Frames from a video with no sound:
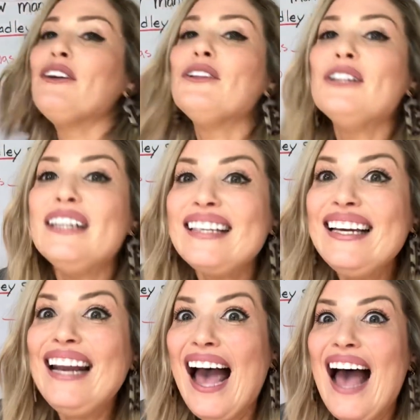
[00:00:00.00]
you're
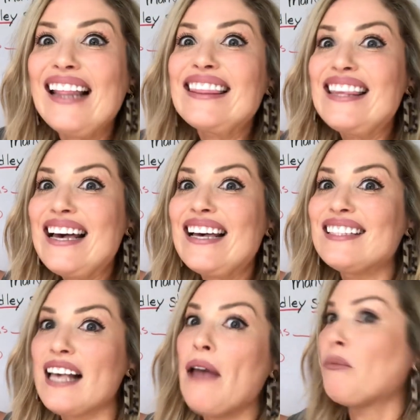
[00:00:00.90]
looking at
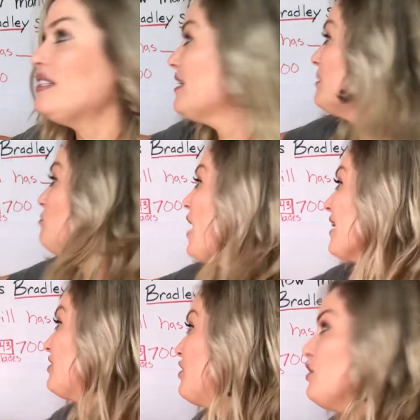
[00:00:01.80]
this and we said
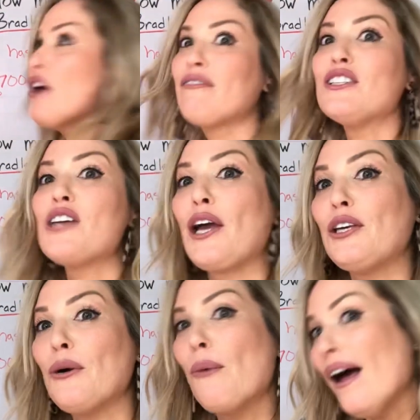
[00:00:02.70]
subtraction, you have to check
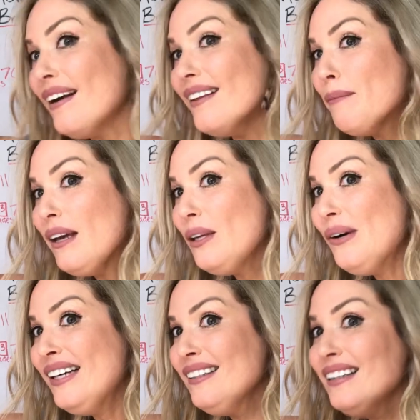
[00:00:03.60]
your what in the
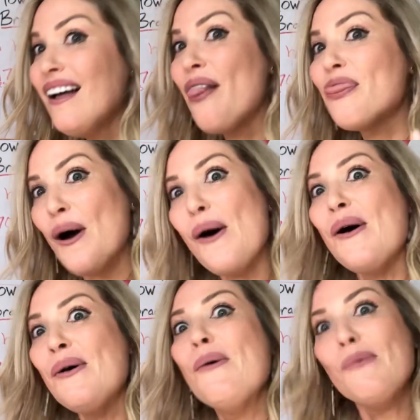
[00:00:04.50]
minuend?
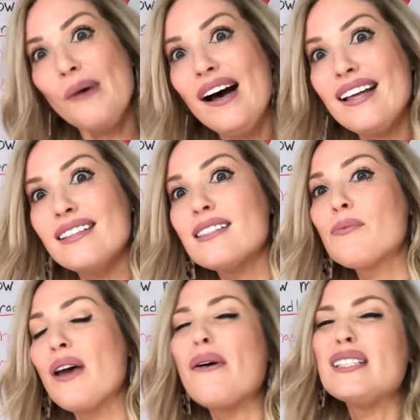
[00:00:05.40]
The ones.
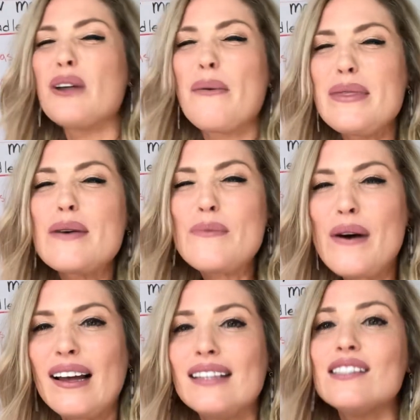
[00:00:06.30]
We always start with the
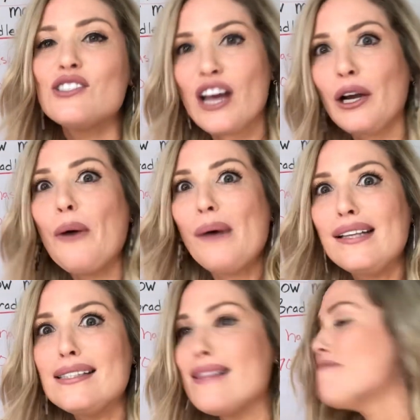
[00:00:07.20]
ones. Check our ones in the